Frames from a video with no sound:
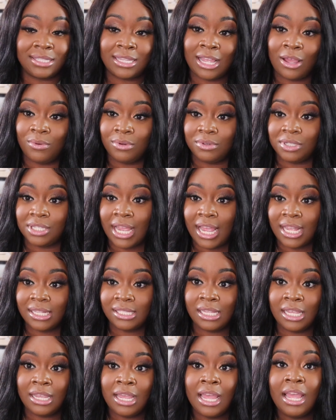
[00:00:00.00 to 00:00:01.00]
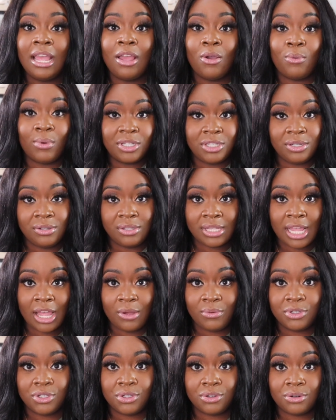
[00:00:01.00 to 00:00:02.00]
and said, well, Jazzy, what you
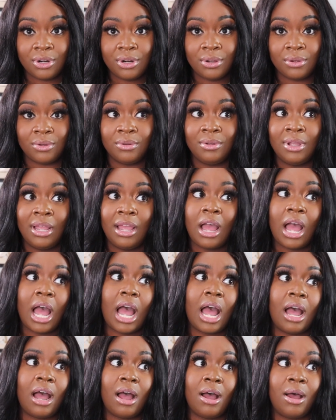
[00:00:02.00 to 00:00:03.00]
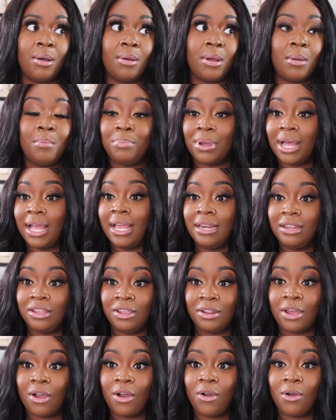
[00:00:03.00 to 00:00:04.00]
said was true. But
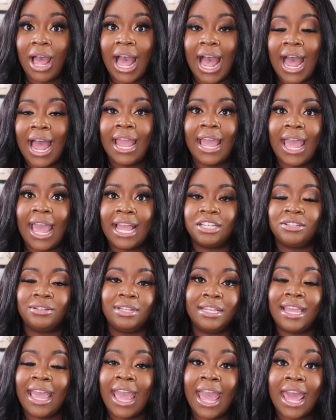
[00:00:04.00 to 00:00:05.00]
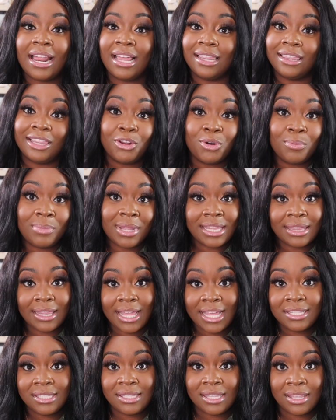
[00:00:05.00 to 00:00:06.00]
I actually had a little bit
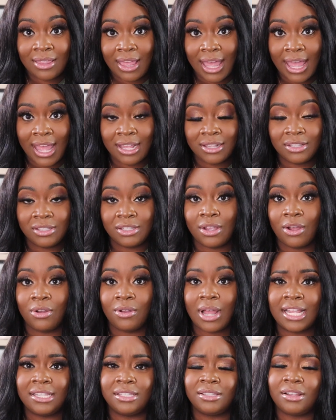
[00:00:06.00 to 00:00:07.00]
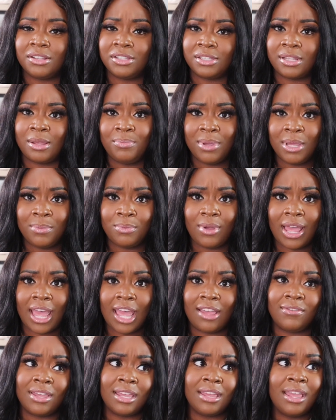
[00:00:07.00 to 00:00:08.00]
less than that. So I saw some people
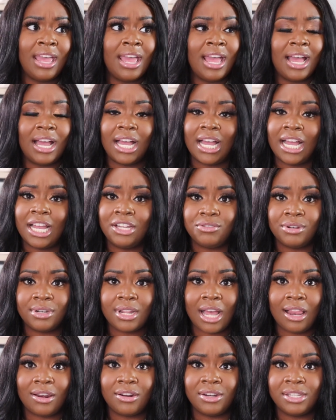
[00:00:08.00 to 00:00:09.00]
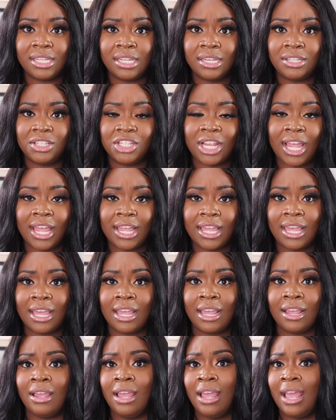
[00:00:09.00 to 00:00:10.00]
having $100 in
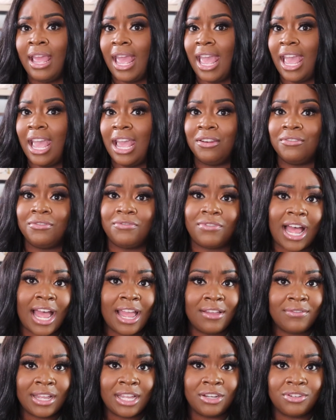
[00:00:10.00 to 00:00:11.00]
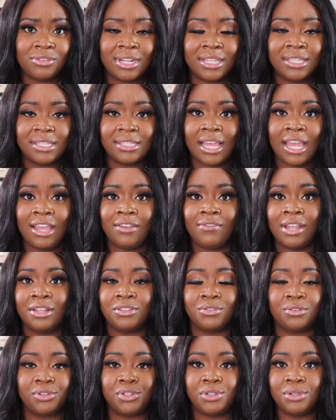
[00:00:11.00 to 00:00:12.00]
checking and 500 in
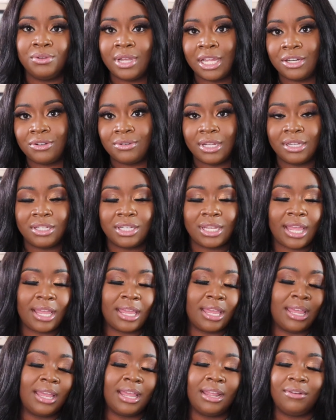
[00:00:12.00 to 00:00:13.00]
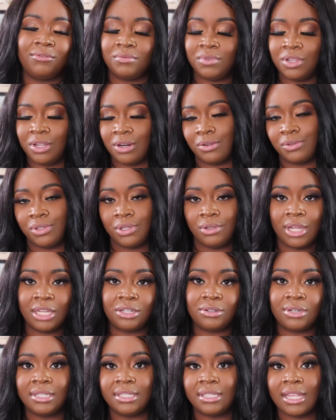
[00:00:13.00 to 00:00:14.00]
savings, or 200 in checking and,
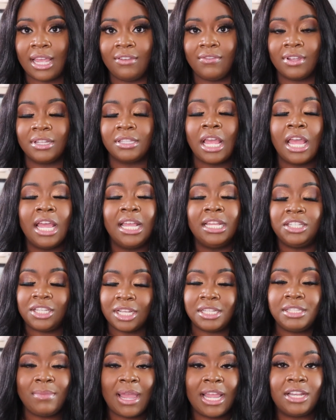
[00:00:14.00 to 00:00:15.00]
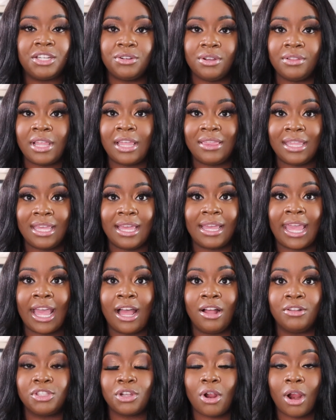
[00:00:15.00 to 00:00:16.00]
200 in savings. Just make sure that the
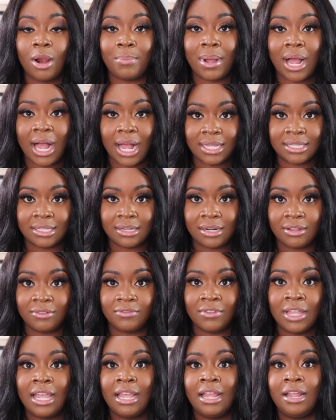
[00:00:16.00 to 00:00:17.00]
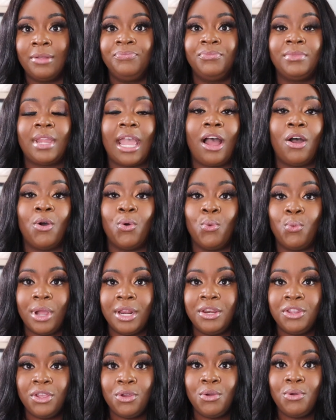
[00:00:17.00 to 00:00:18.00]
accounts are positive. Now,
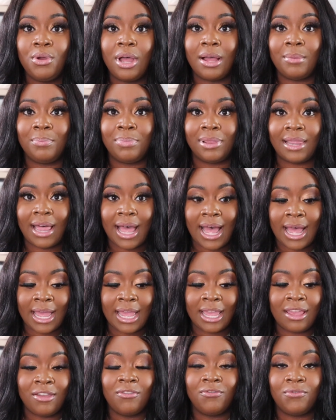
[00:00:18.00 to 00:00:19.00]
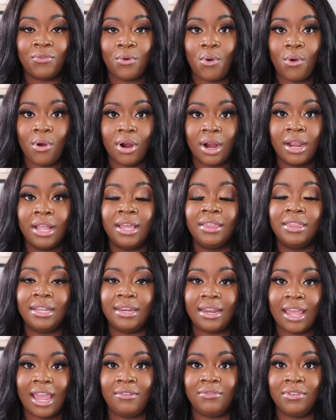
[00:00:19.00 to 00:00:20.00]
when you apply for the
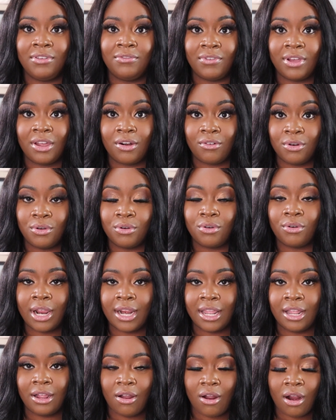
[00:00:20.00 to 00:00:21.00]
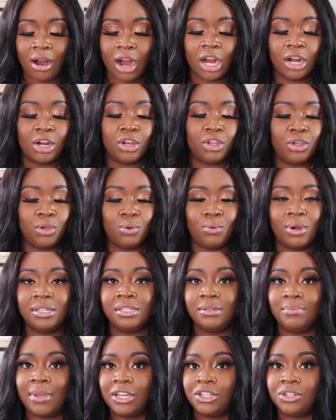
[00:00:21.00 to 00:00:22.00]
Navy Federal credit card, you
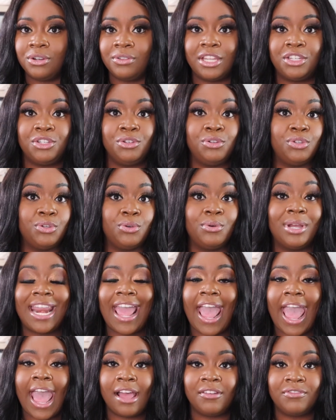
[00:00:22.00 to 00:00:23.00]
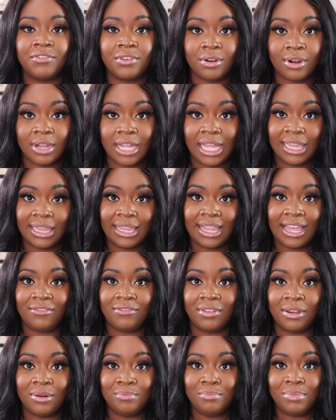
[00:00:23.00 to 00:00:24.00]
want to make sure that you do it after
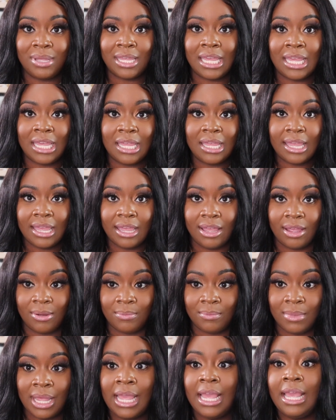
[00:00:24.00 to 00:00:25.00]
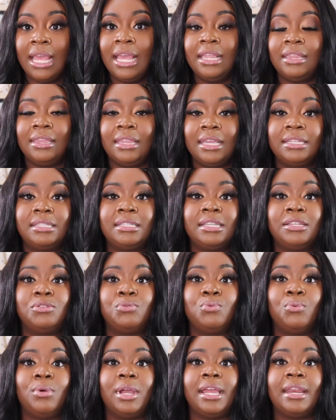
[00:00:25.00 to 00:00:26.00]
11 p.m. This
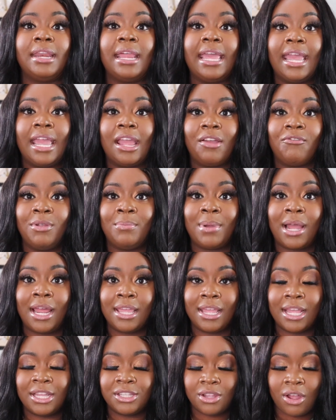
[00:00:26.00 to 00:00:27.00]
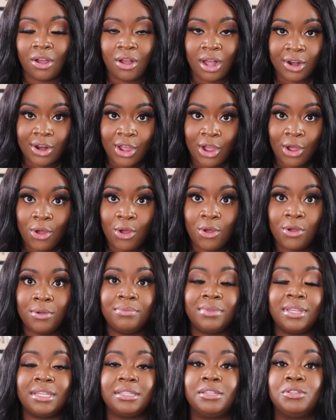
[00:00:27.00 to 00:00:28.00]
is when everybody has gone
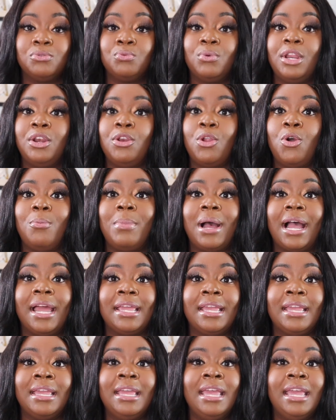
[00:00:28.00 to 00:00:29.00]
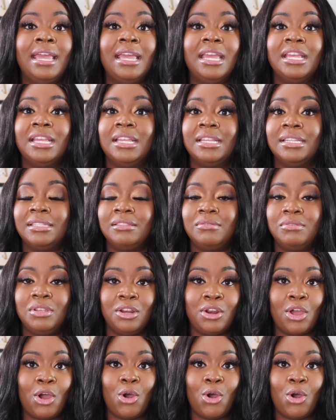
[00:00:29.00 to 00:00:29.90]
home. This is when nobody is,